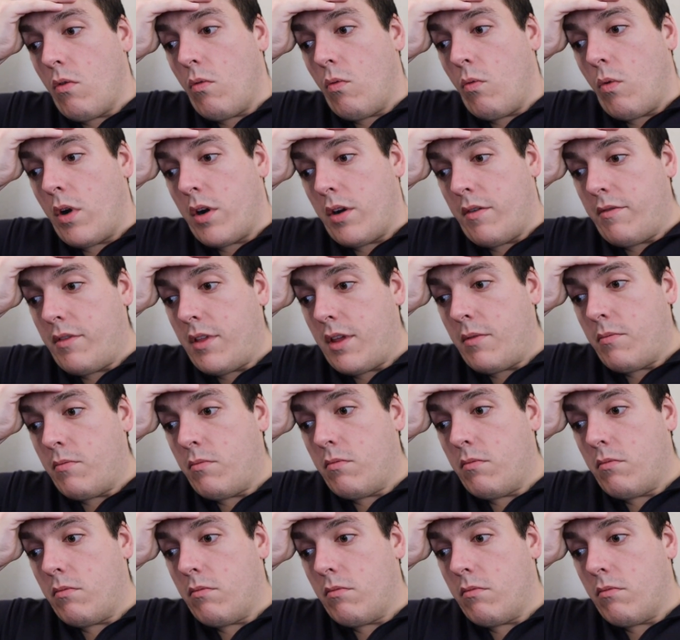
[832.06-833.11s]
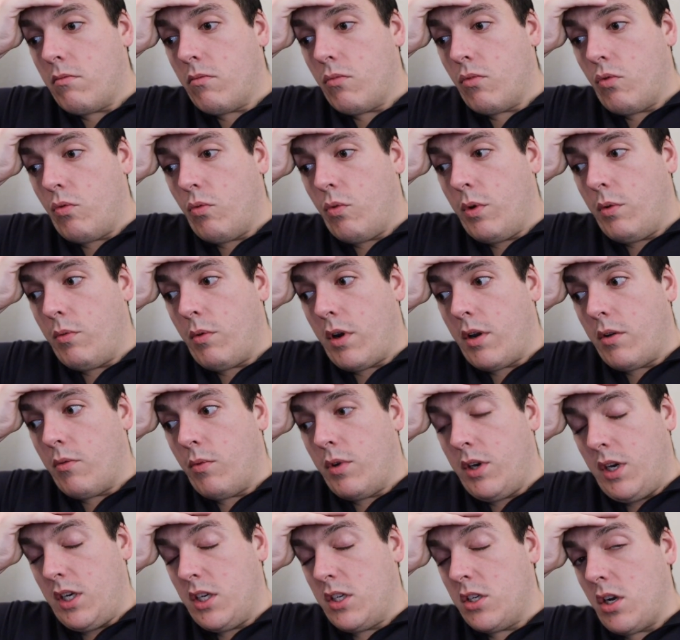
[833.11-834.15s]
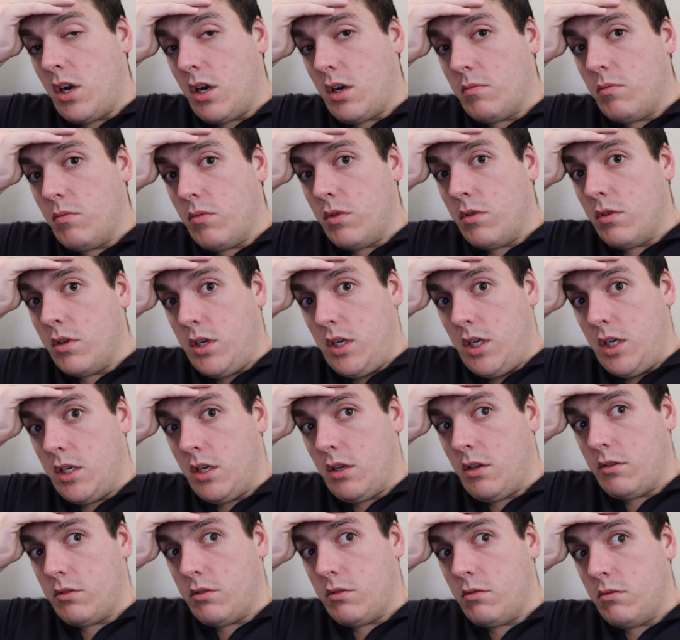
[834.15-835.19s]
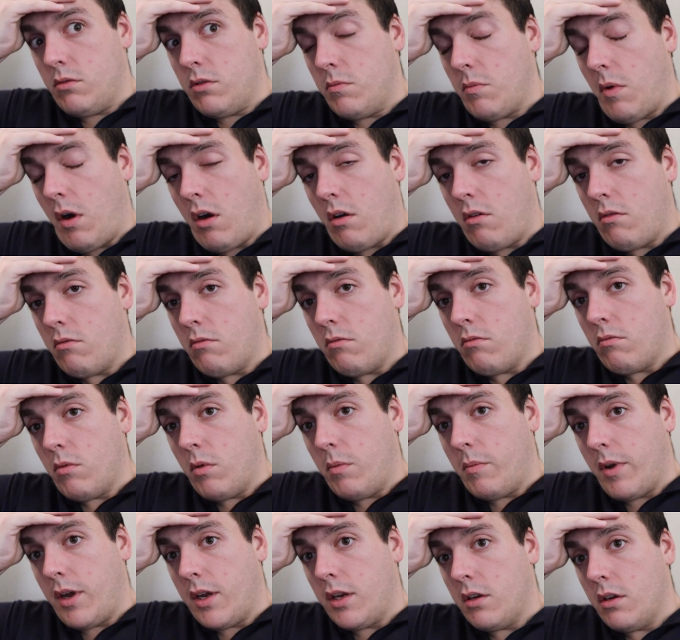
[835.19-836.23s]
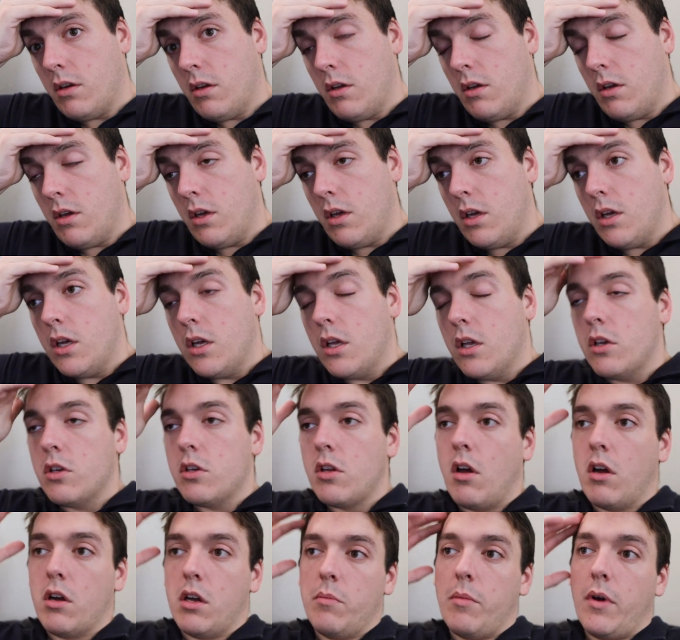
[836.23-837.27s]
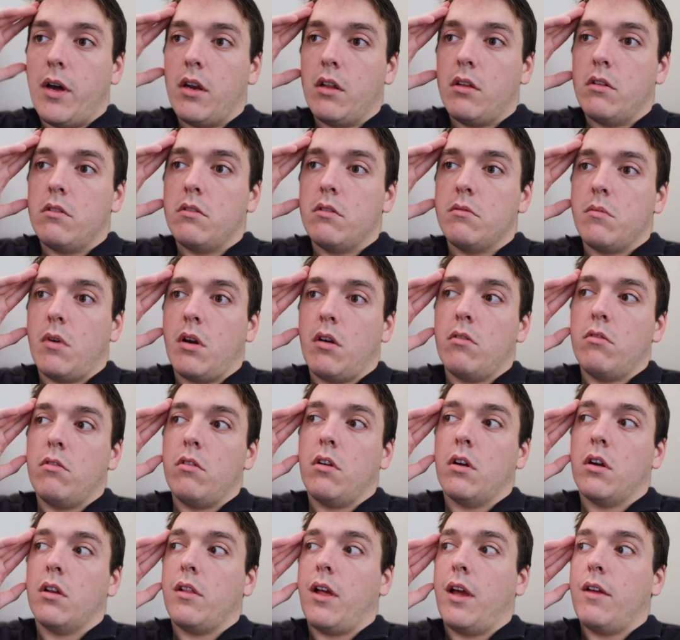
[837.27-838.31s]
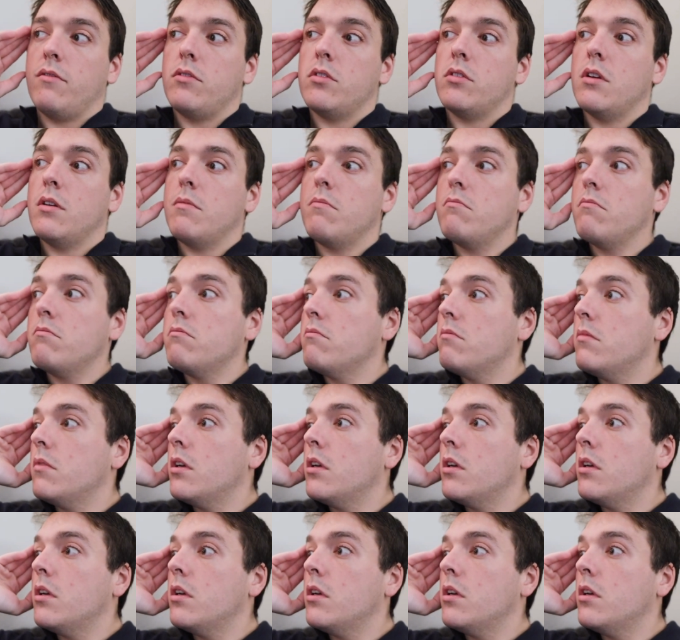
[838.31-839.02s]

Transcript: One of them, we need to talk the details through tomorrow. We might talk about it tomorrow during a live stream.